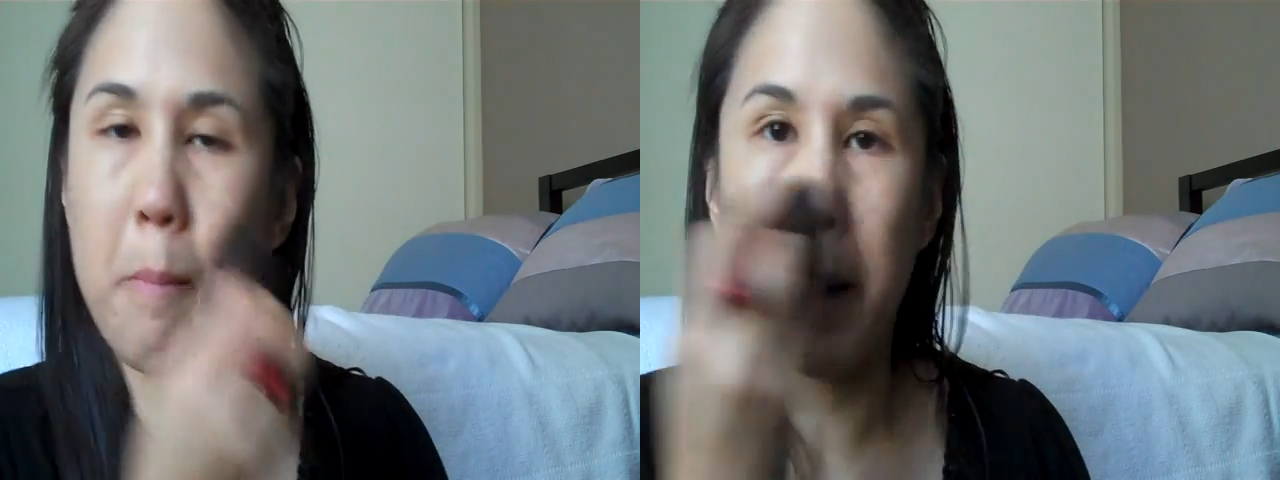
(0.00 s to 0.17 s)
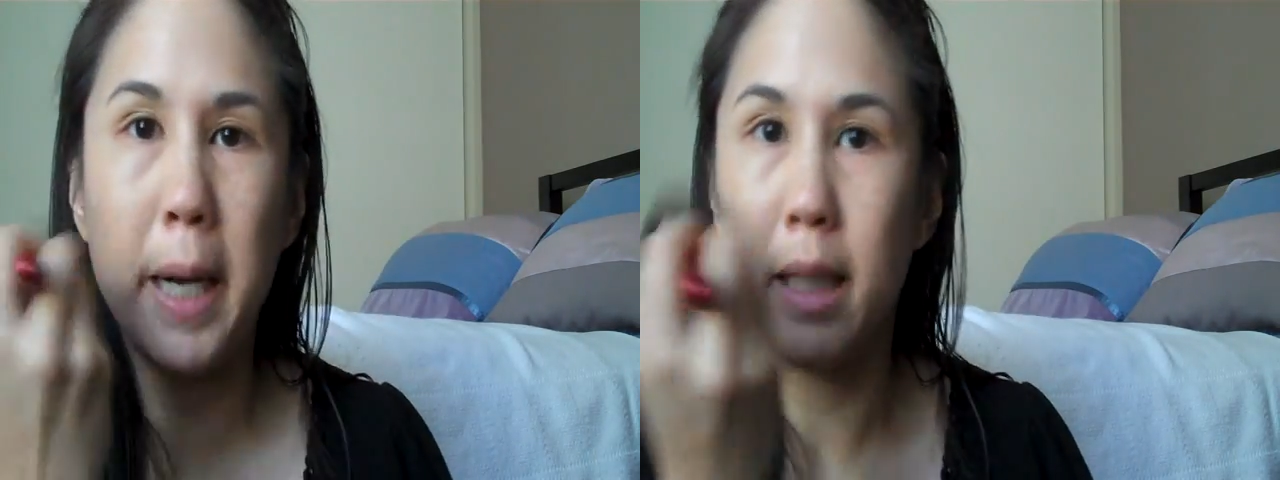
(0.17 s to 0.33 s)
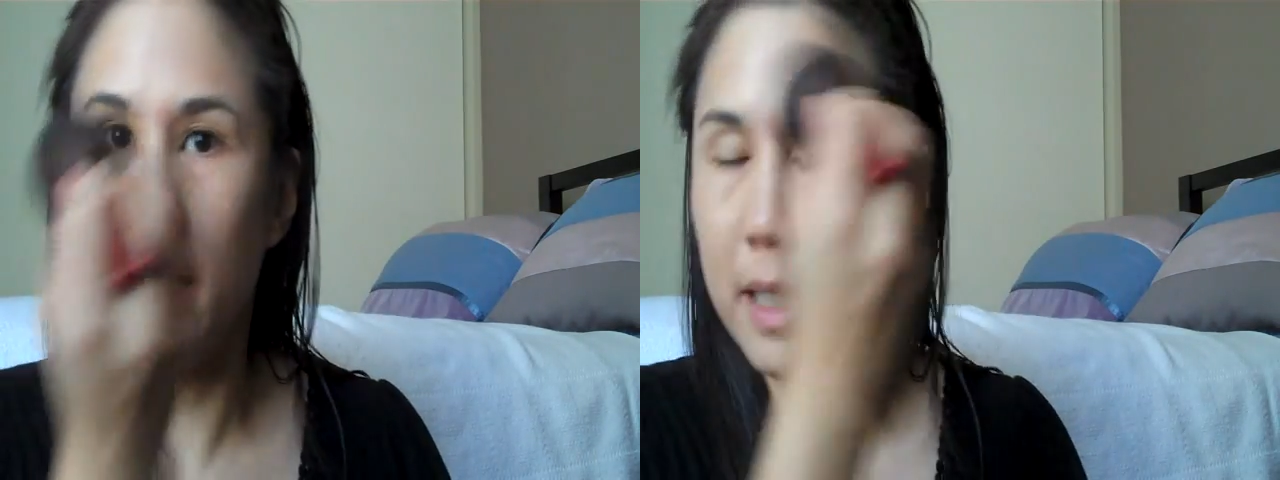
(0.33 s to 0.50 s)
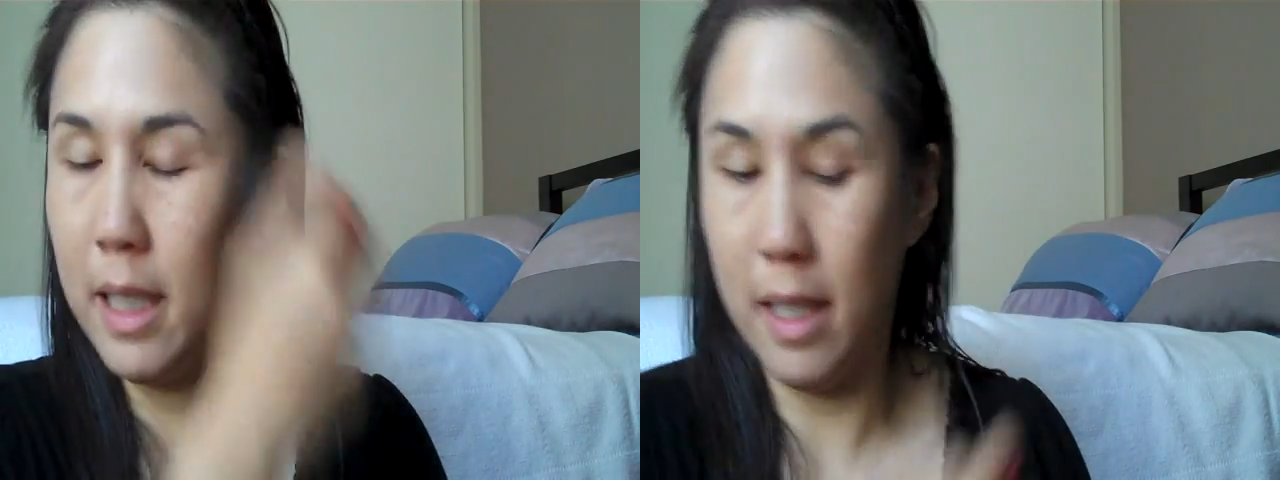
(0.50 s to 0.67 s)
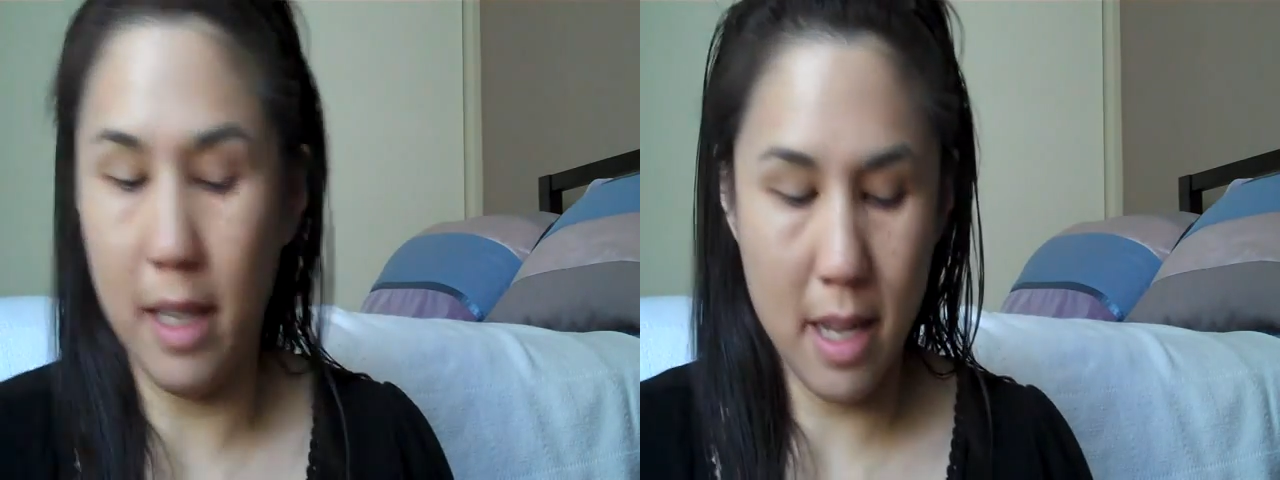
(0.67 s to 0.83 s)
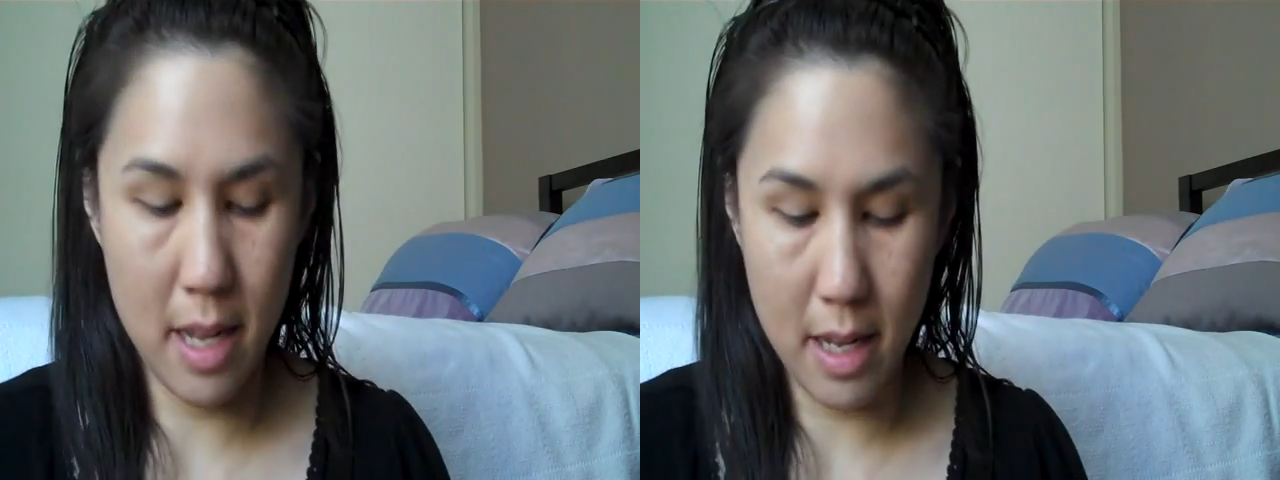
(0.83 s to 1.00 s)
brush
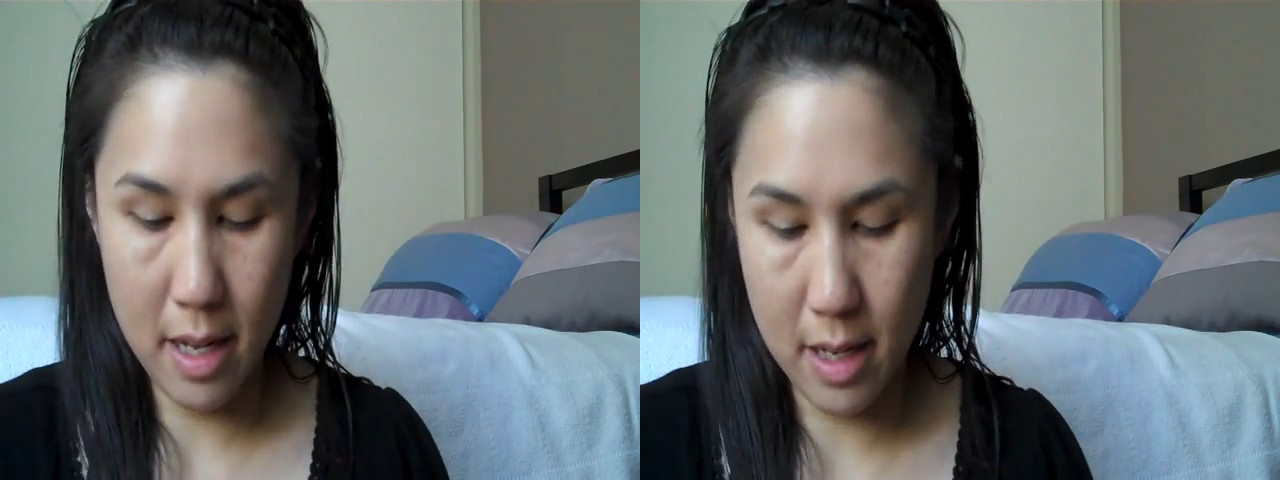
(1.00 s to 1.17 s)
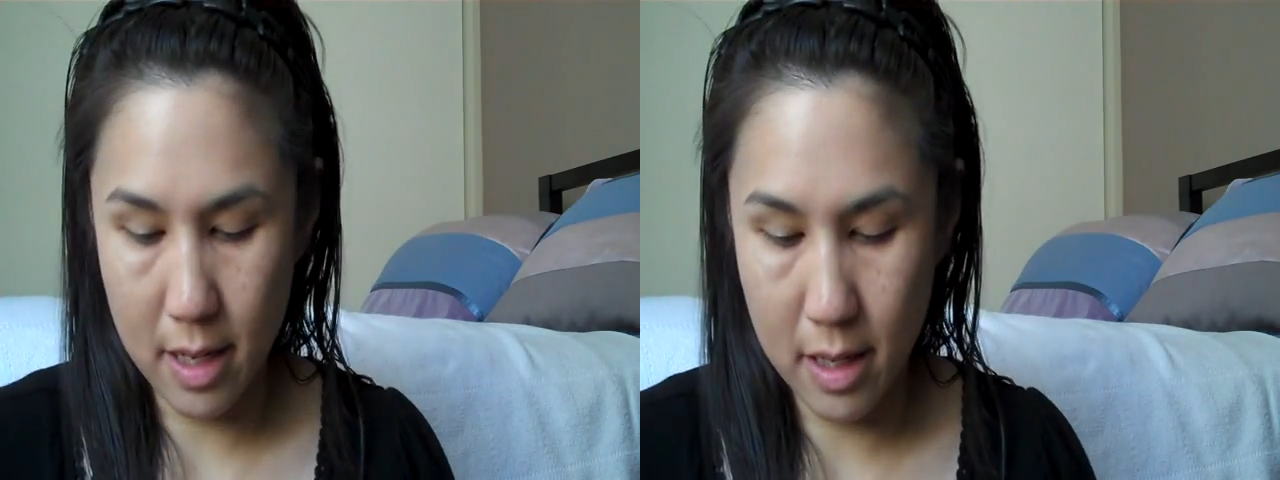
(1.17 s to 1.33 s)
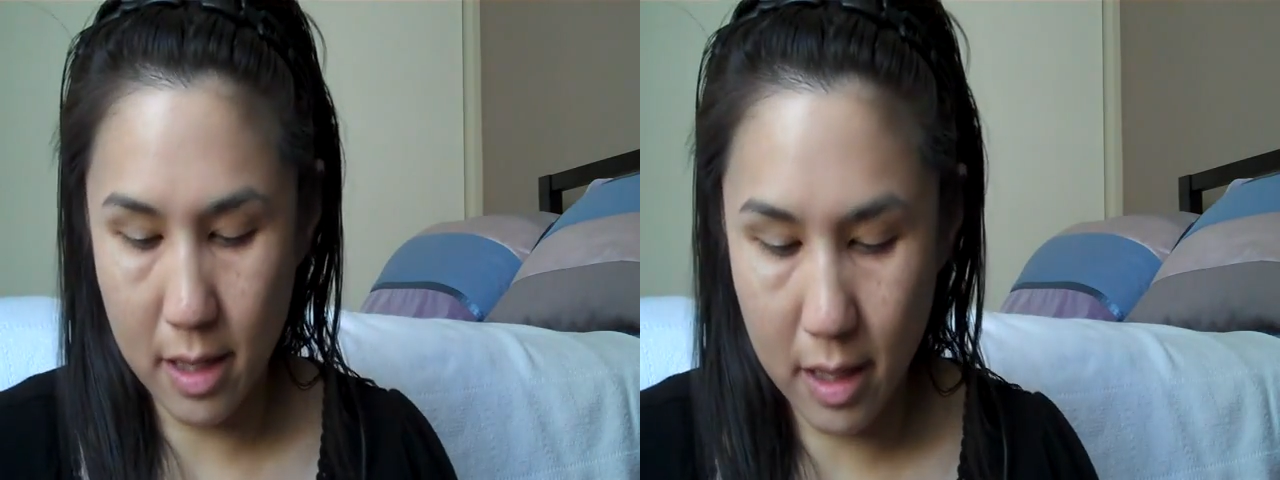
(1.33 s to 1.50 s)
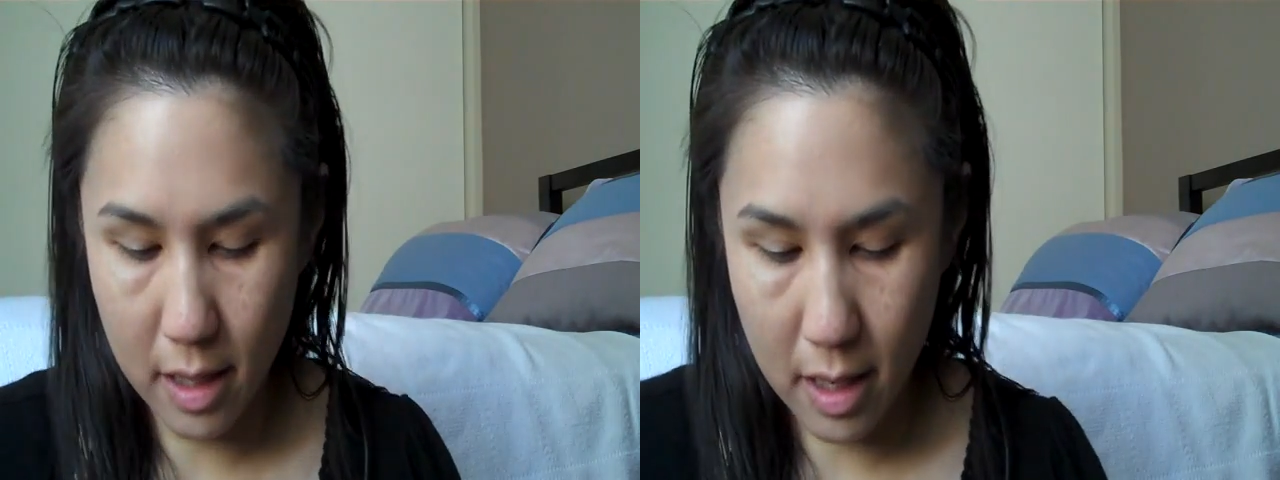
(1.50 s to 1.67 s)
and